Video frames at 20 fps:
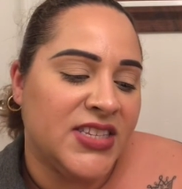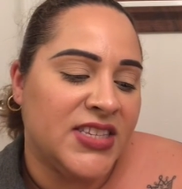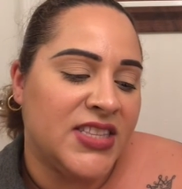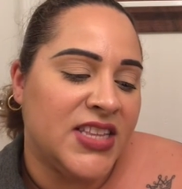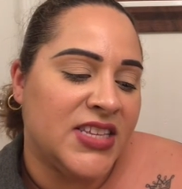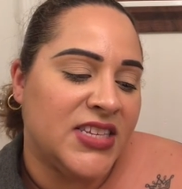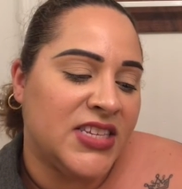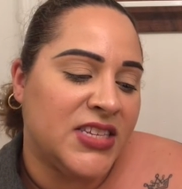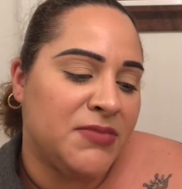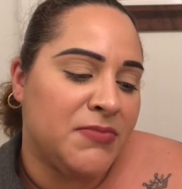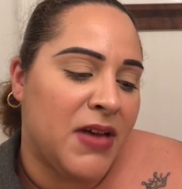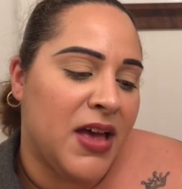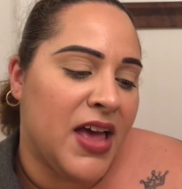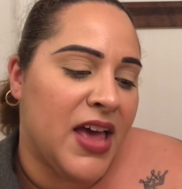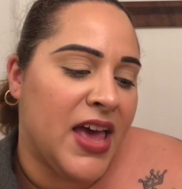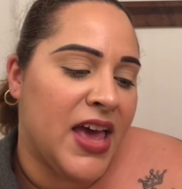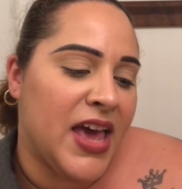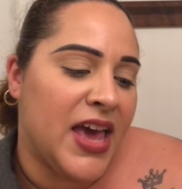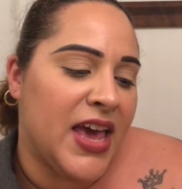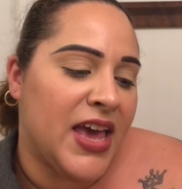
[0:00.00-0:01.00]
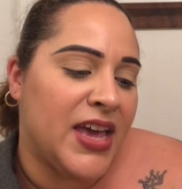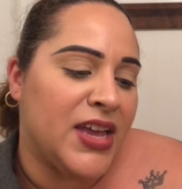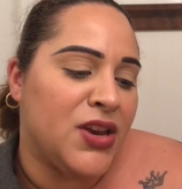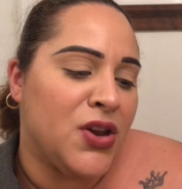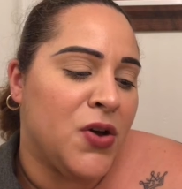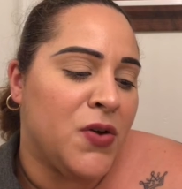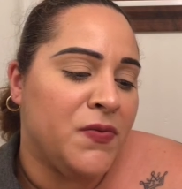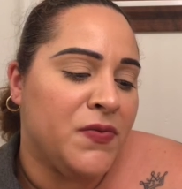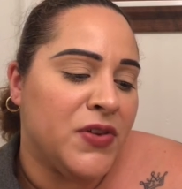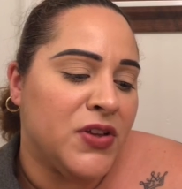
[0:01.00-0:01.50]
this is my
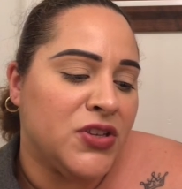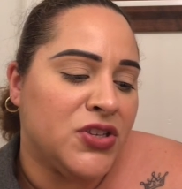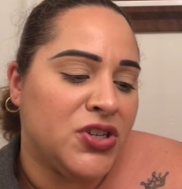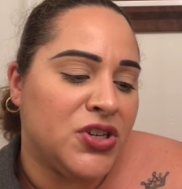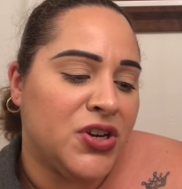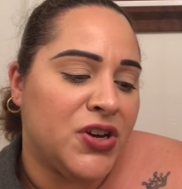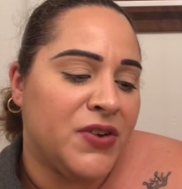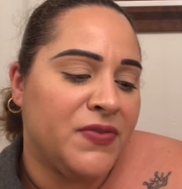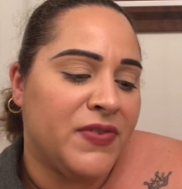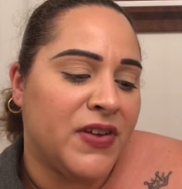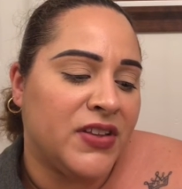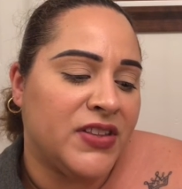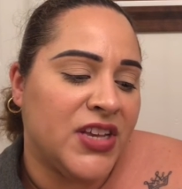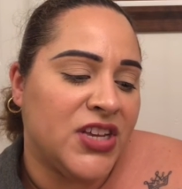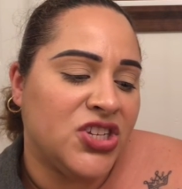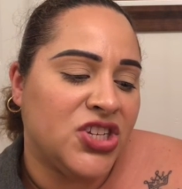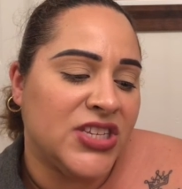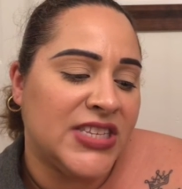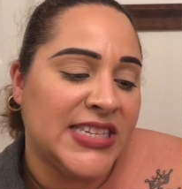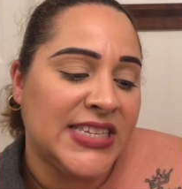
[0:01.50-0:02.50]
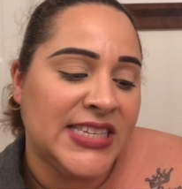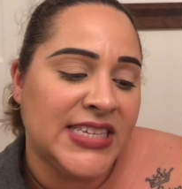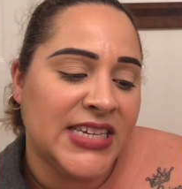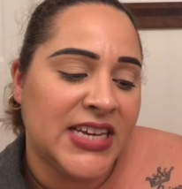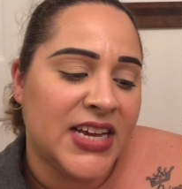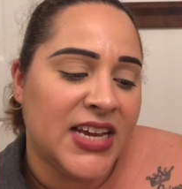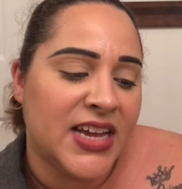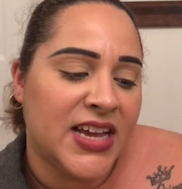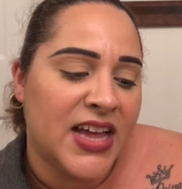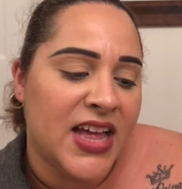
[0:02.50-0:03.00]
No Filter foundation
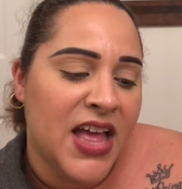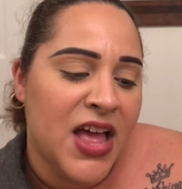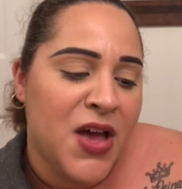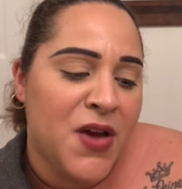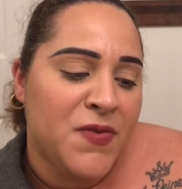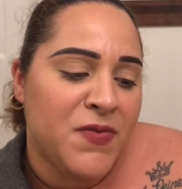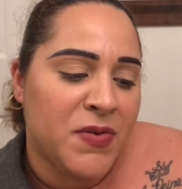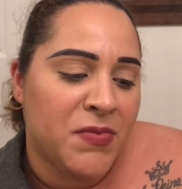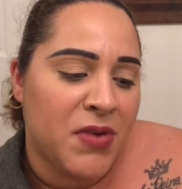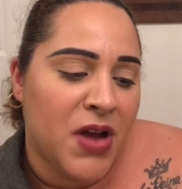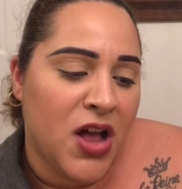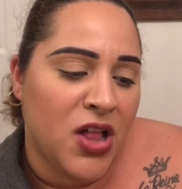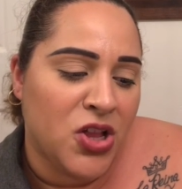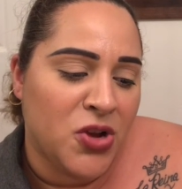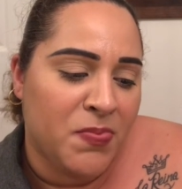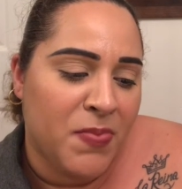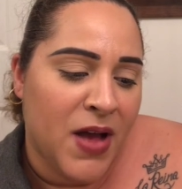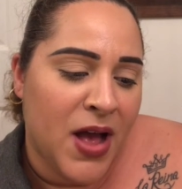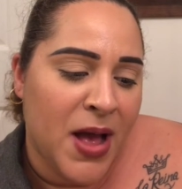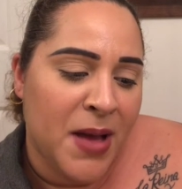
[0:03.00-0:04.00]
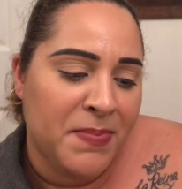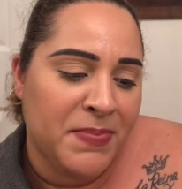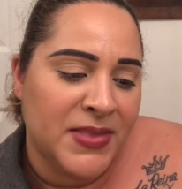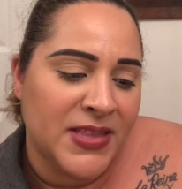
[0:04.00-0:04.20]
stick from ColourPop.